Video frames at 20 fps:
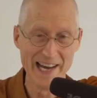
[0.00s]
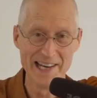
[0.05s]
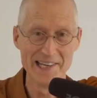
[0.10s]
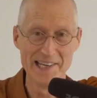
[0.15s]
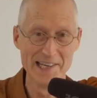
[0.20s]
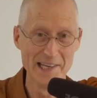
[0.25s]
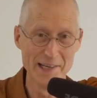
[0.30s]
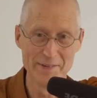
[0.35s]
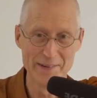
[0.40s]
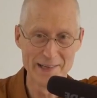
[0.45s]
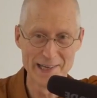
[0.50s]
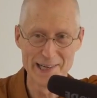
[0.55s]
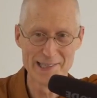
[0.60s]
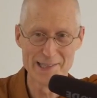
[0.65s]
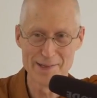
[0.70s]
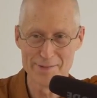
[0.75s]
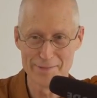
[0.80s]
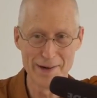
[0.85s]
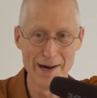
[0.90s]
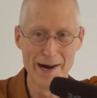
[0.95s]
didn't even get
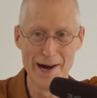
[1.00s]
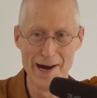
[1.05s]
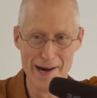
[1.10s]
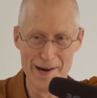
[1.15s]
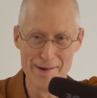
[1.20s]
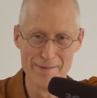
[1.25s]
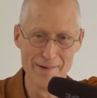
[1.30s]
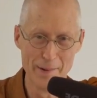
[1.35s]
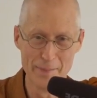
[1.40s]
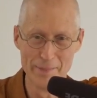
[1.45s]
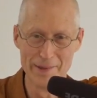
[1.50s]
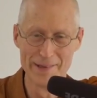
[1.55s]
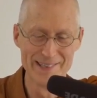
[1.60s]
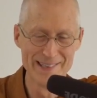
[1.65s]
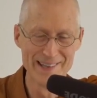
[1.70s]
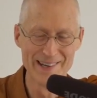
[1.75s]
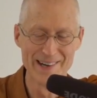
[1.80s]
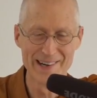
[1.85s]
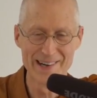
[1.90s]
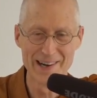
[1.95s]
to five. I'm at,
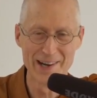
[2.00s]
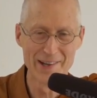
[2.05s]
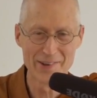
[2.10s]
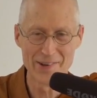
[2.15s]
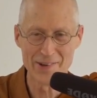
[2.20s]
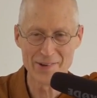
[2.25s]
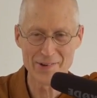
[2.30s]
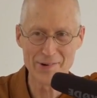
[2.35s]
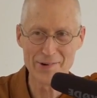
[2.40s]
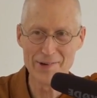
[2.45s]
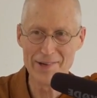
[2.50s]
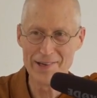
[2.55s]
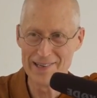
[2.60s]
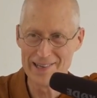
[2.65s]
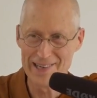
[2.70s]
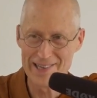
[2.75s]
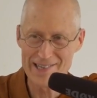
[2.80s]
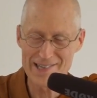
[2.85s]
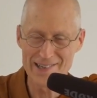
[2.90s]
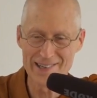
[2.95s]
you know, I got to three,
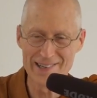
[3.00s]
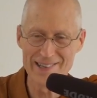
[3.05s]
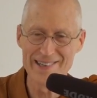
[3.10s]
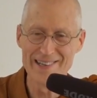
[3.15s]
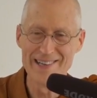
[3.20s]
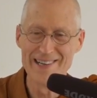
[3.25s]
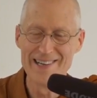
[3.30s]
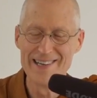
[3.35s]
and I started